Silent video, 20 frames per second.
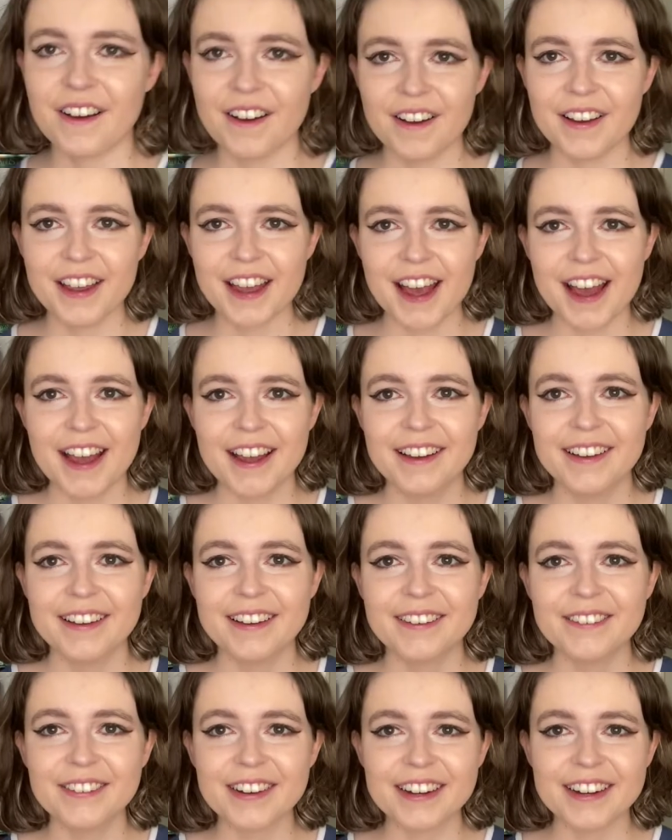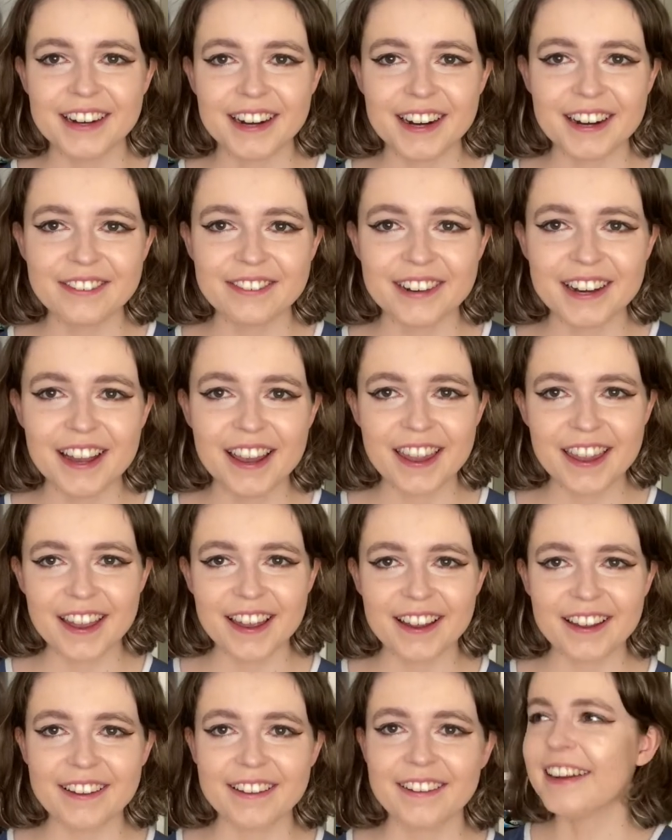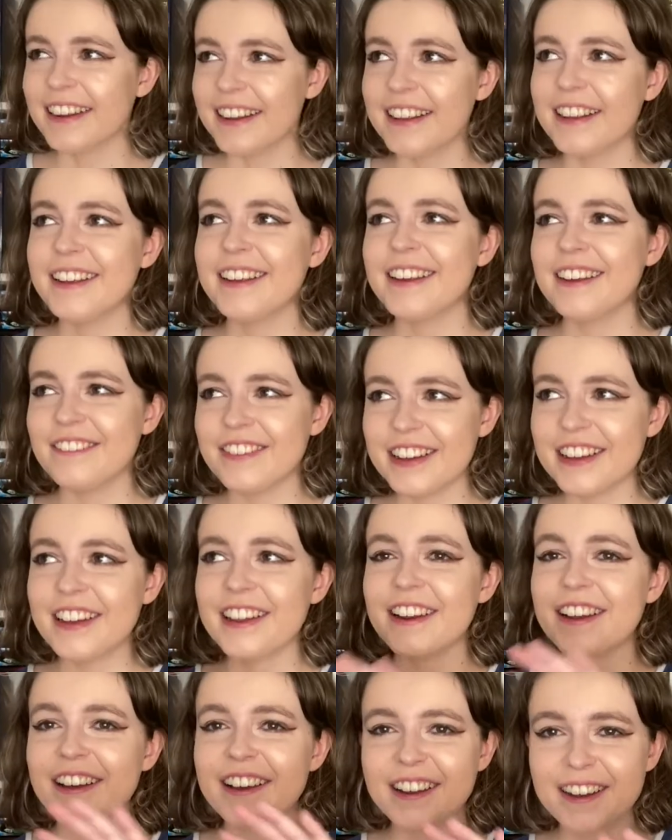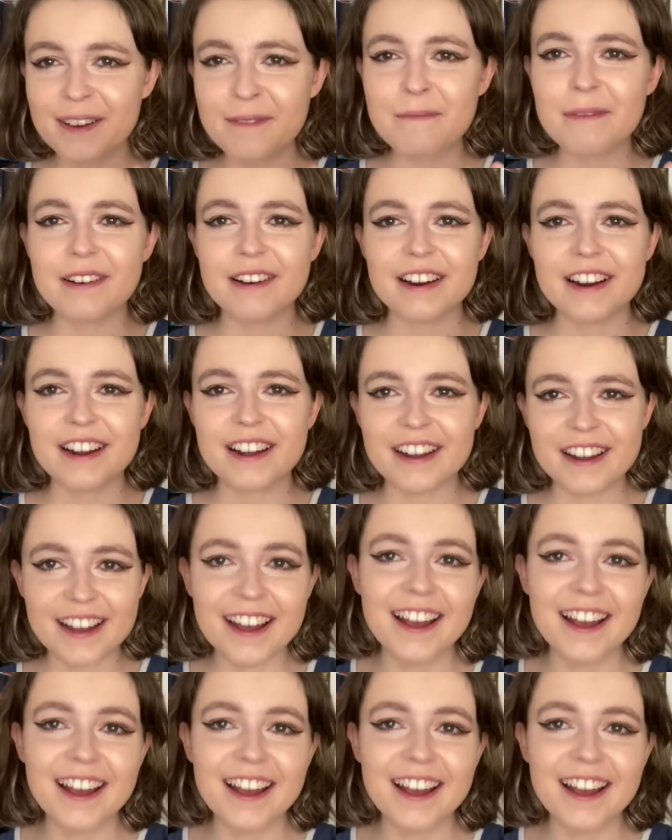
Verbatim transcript: Okay, we're halfway there. Living on a prayer.